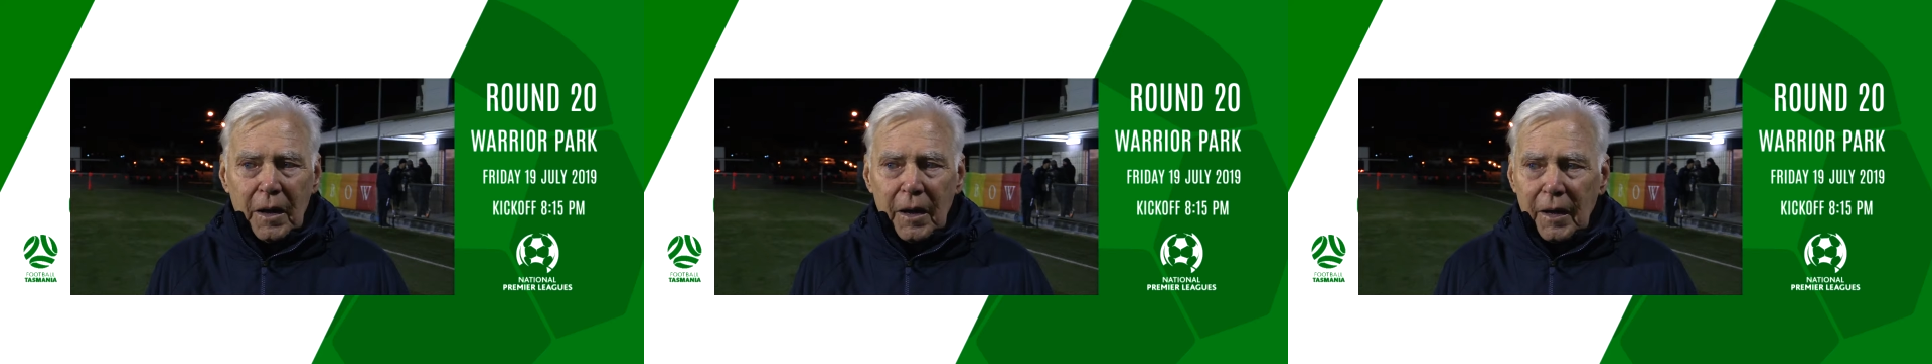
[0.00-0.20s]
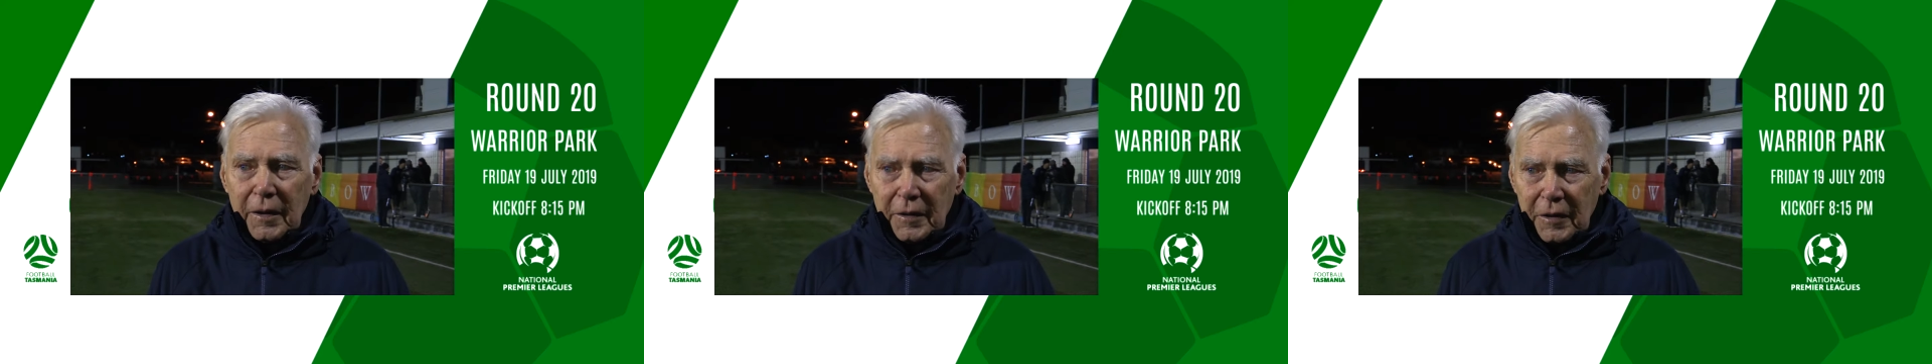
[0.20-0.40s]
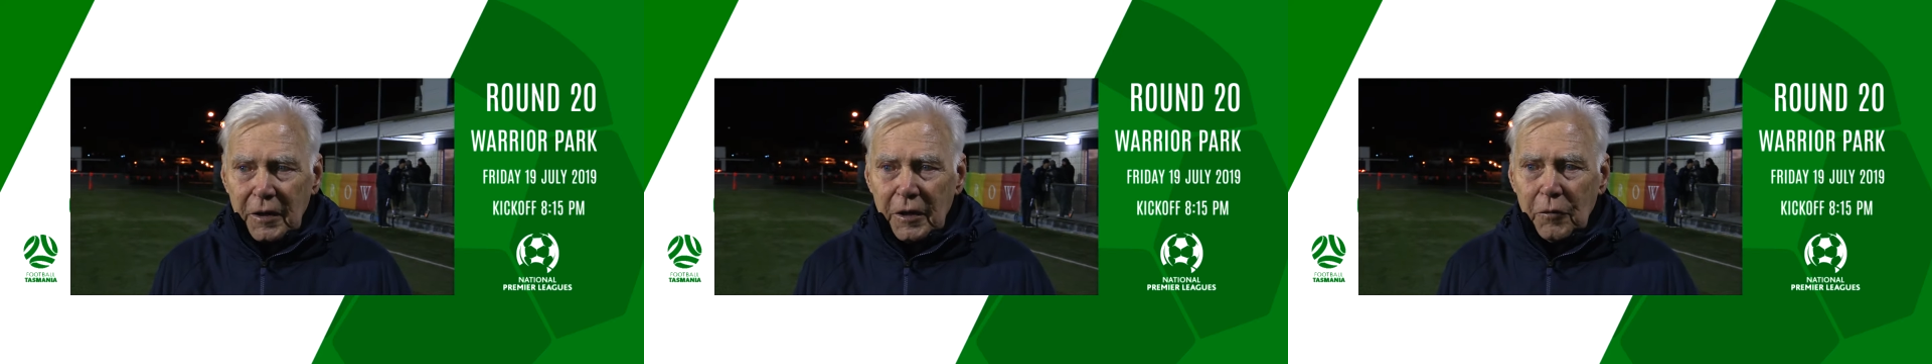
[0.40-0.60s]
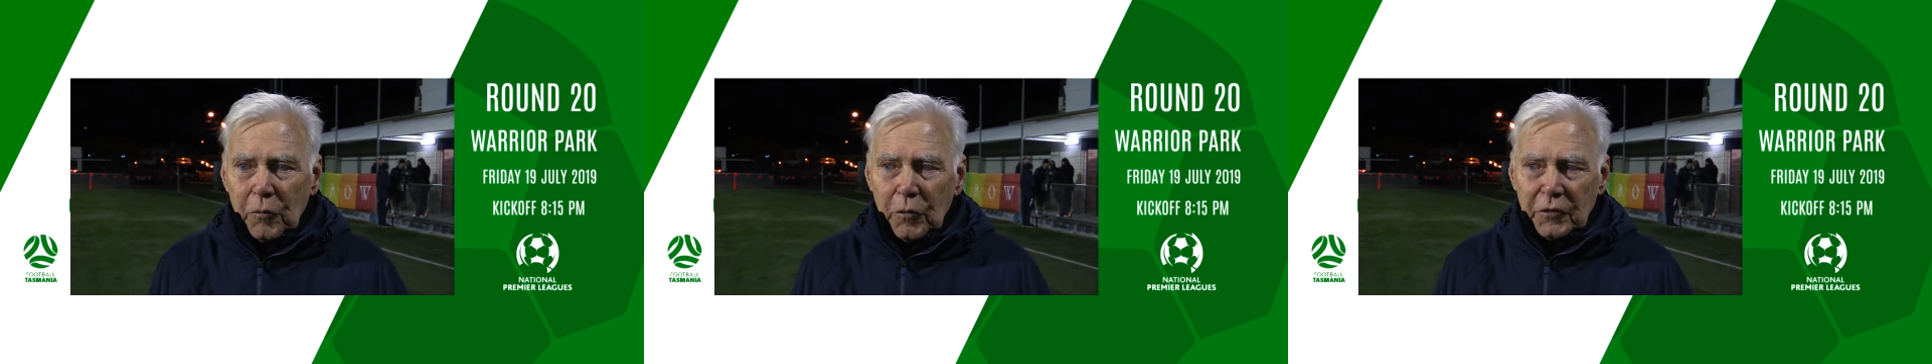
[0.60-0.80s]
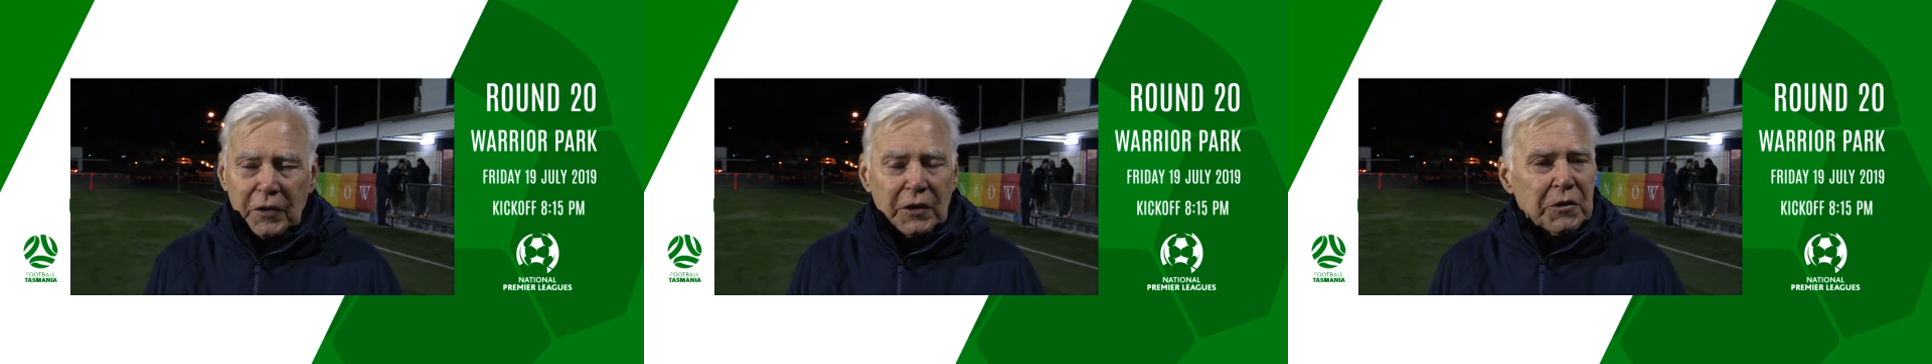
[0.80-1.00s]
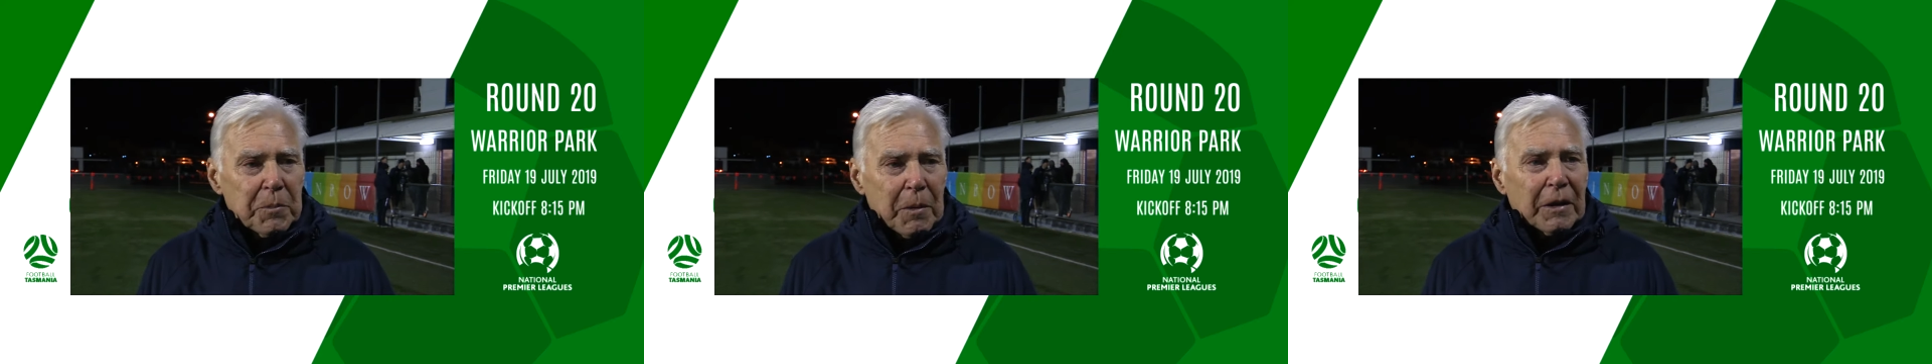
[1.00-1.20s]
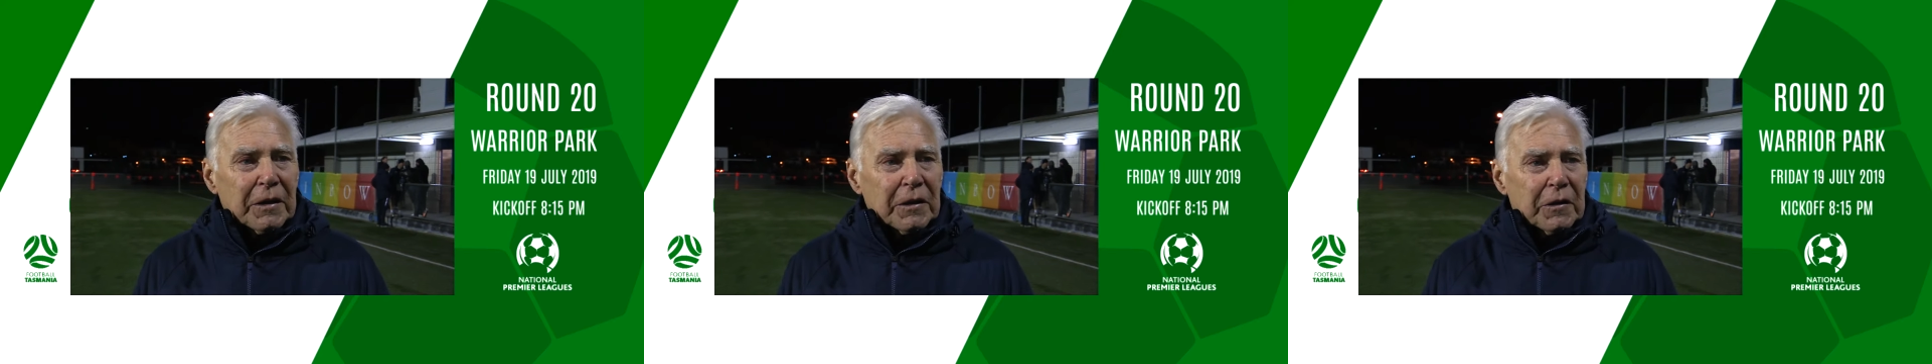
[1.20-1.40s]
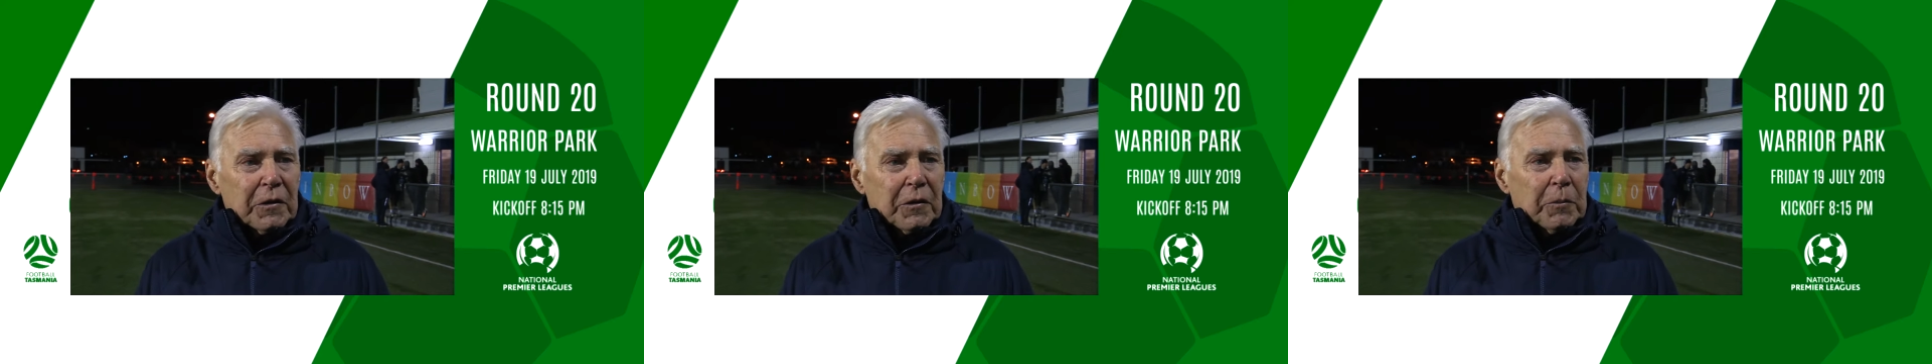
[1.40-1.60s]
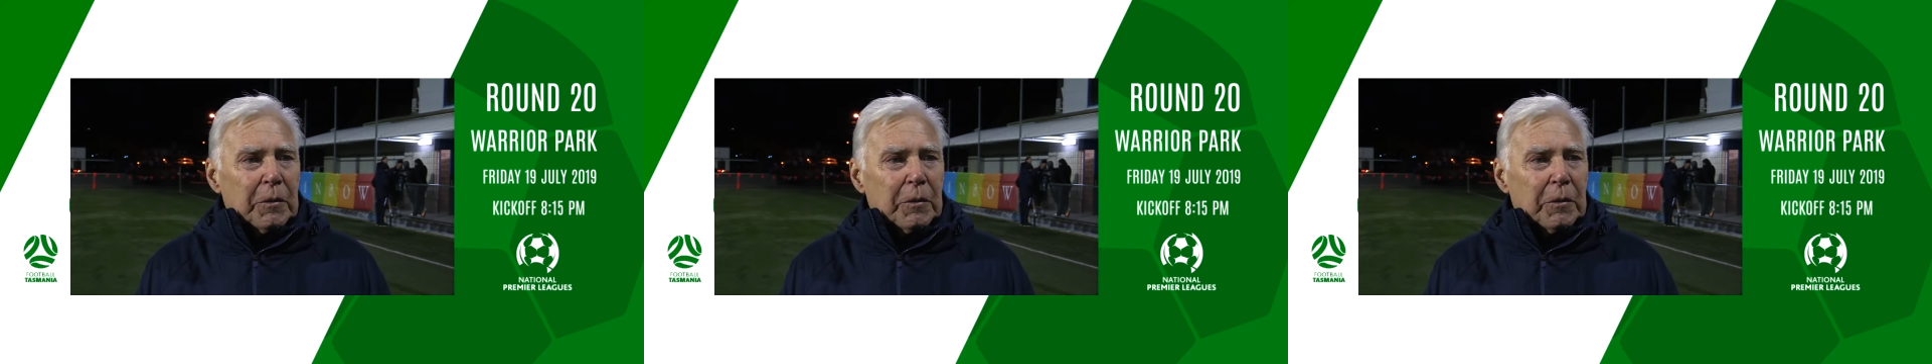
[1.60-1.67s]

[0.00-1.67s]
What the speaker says: I think it was expected to